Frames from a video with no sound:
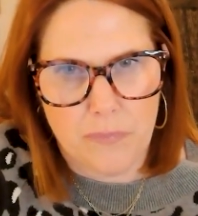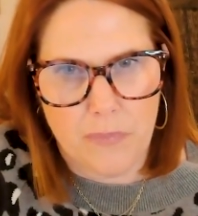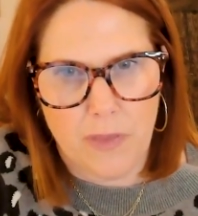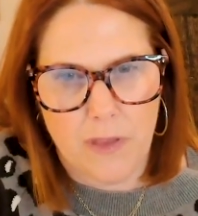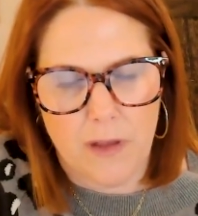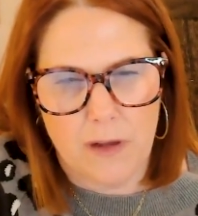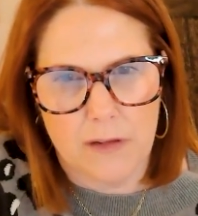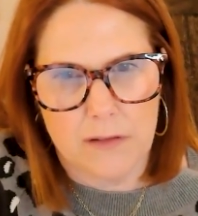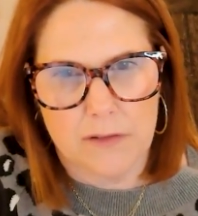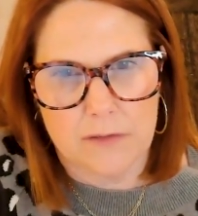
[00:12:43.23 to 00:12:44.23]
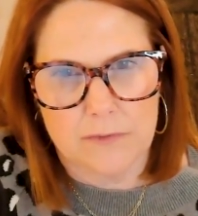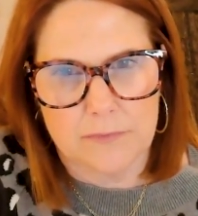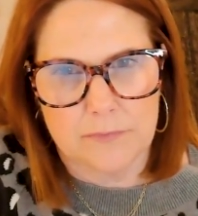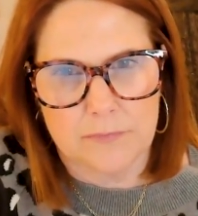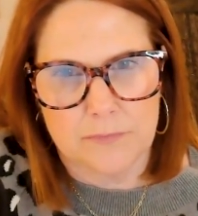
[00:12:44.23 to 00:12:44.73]

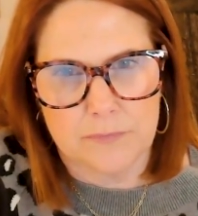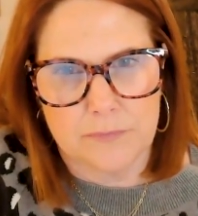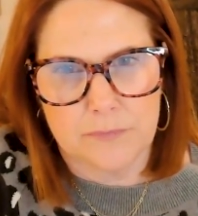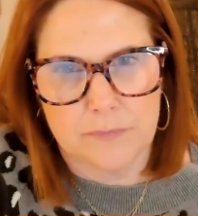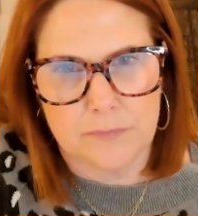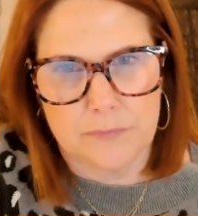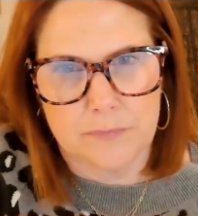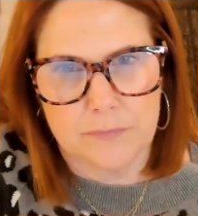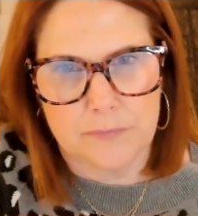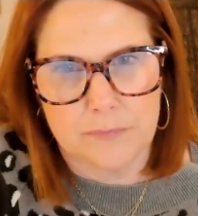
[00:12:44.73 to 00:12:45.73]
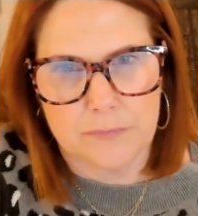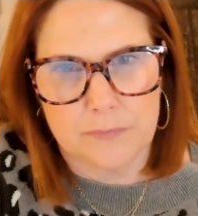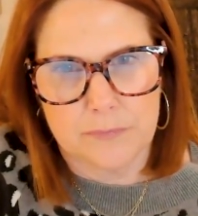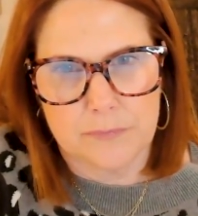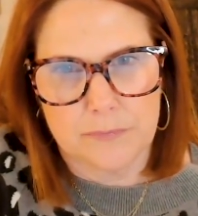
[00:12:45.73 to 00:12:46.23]

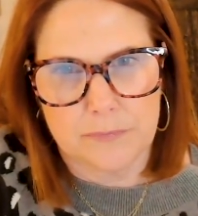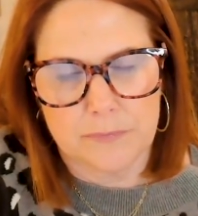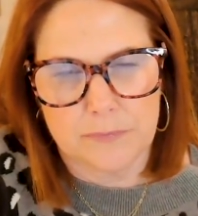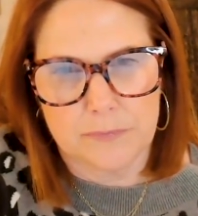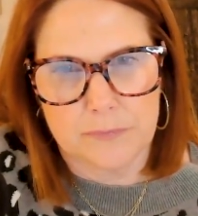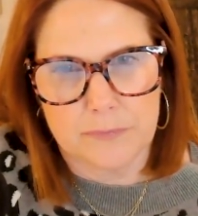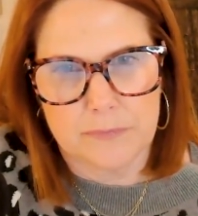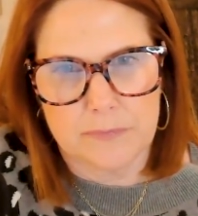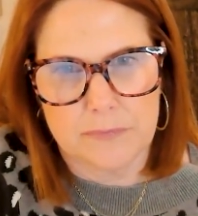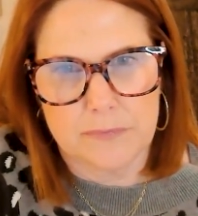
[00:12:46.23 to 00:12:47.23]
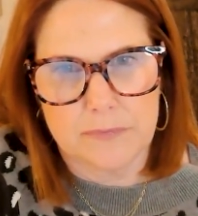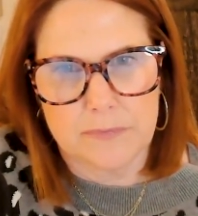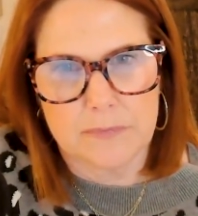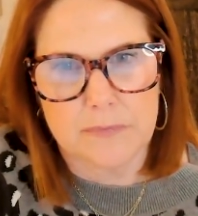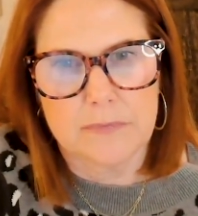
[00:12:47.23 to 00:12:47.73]

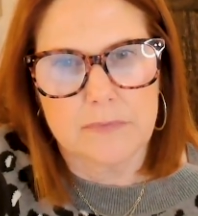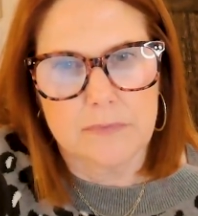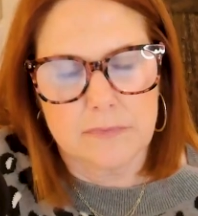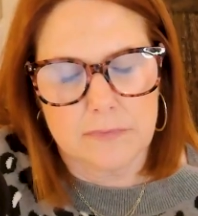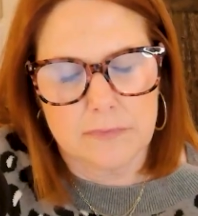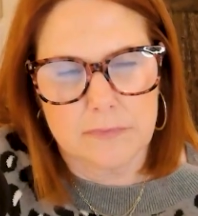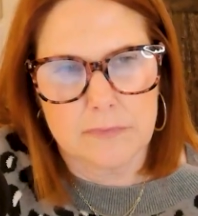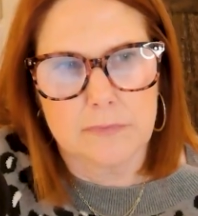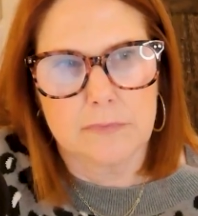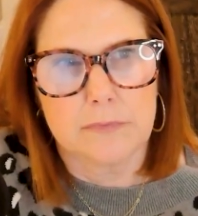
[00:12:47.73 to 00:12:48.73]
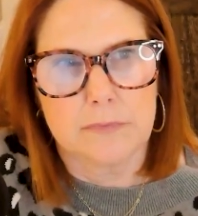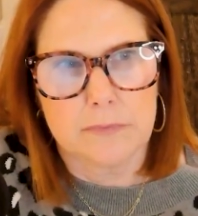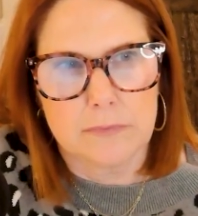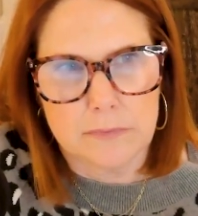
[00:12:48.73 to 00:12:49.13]
This person isn't speaking.